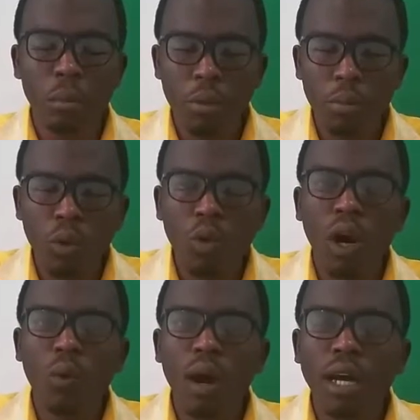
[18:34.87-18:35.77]
people who
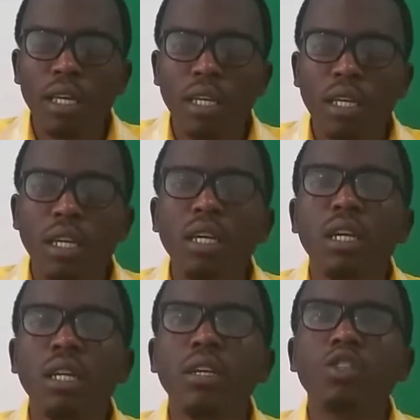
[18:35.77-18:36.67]
are working
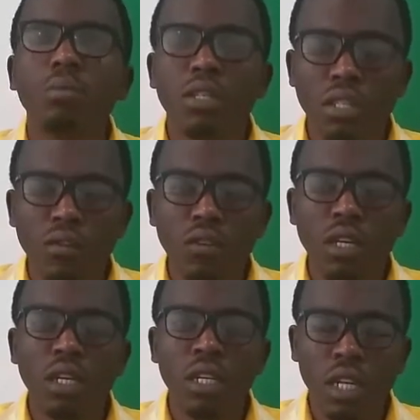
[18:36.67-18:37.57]
in a specific
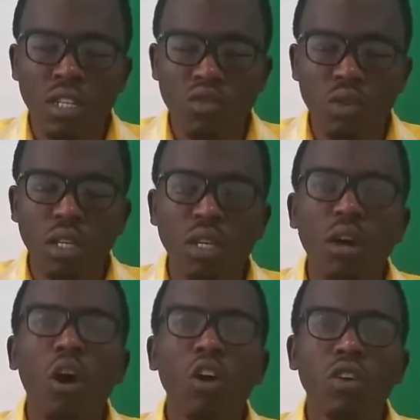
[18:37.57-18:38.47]
industry
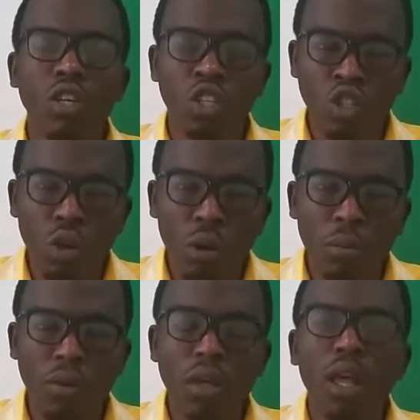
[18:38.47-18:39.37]
or job
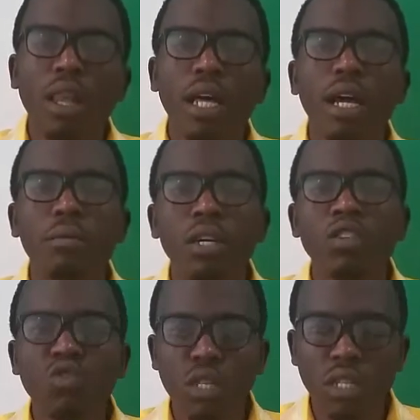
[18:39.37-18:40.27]
that I'm
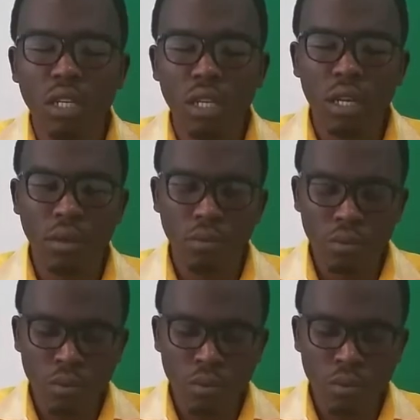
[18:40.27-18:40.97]
interested in.